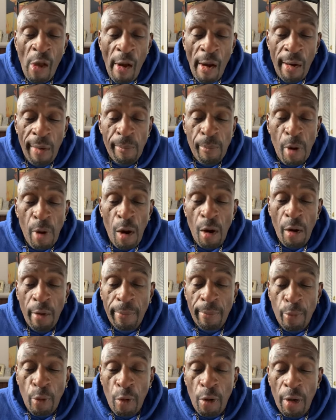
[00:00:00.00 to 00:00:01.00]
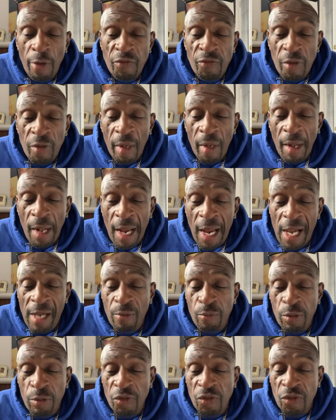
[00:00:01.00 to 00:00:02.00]
Amar Amar said, hey,
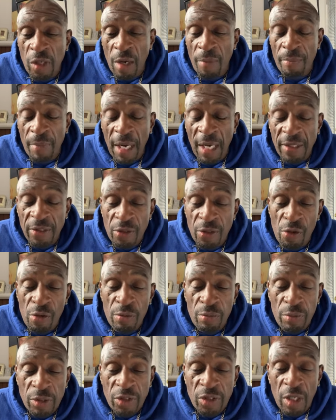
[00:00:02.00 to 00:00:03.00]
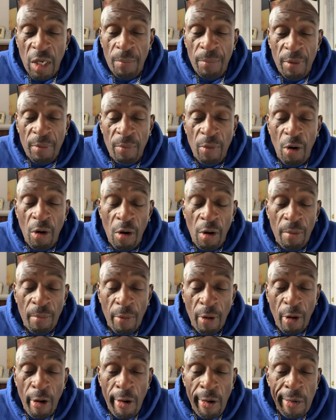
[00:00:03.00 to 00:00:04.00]
what's up, my dude? What's up, Amar
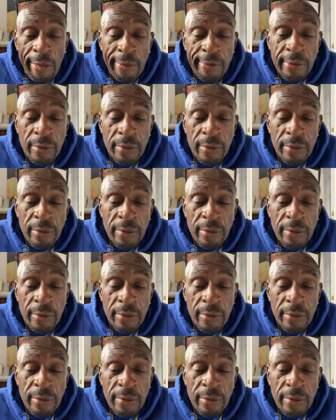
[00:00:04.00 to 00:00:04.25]
Amar?